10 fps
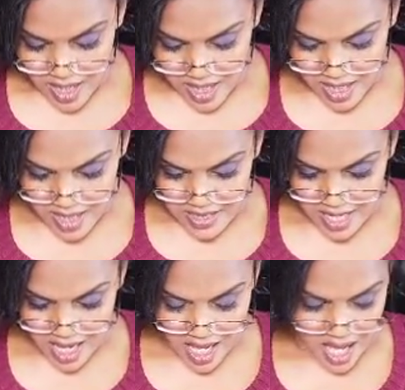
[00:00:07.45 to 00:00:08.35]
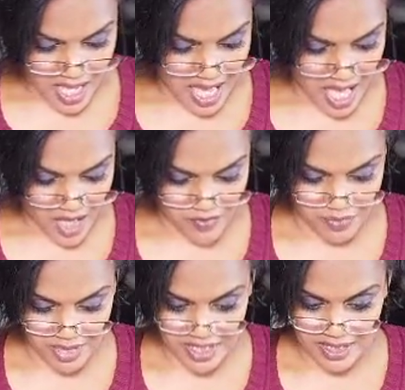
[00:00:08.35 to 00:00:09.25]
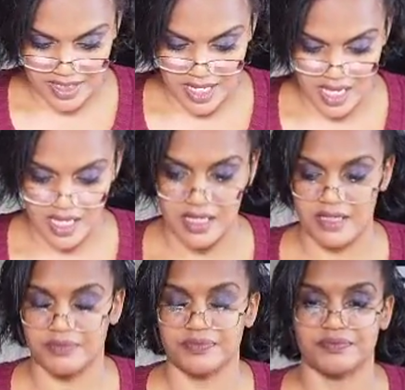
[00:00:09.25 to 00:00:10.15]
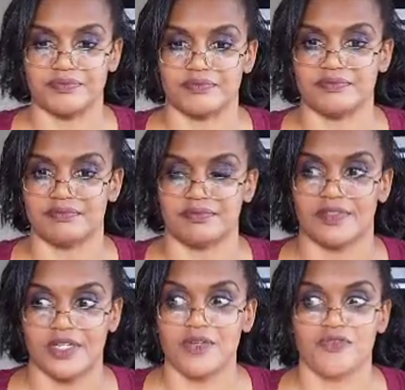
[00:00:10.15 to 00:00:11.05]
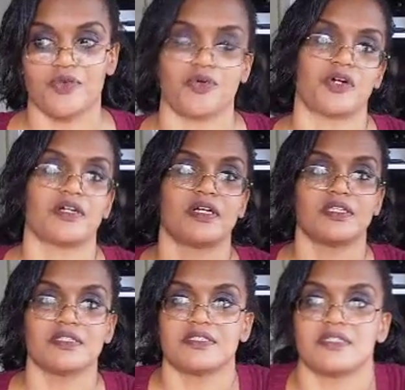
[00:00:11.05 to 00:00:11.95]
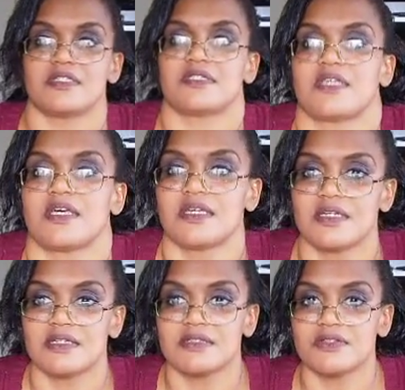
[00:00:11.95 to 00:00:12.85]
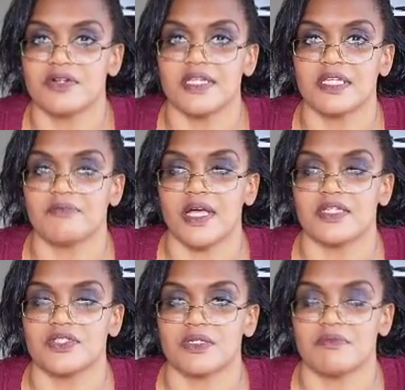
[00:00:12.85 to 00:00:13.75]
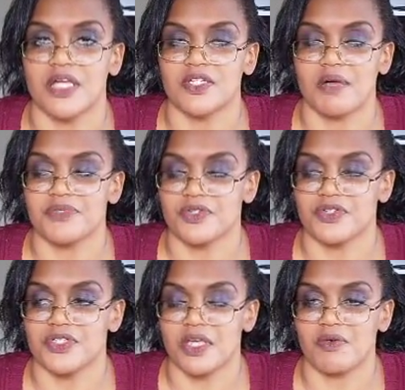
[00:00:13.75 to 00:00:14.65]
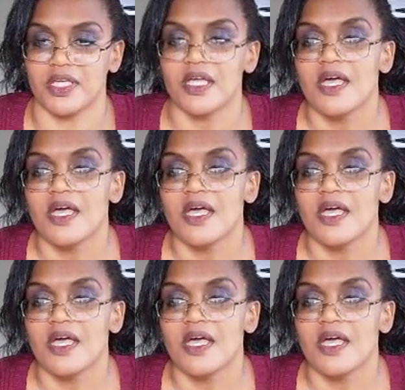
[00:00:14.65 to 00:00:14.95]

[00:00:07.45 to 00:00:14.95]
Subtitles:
And I have been looking for work. This is trying to get my job search going.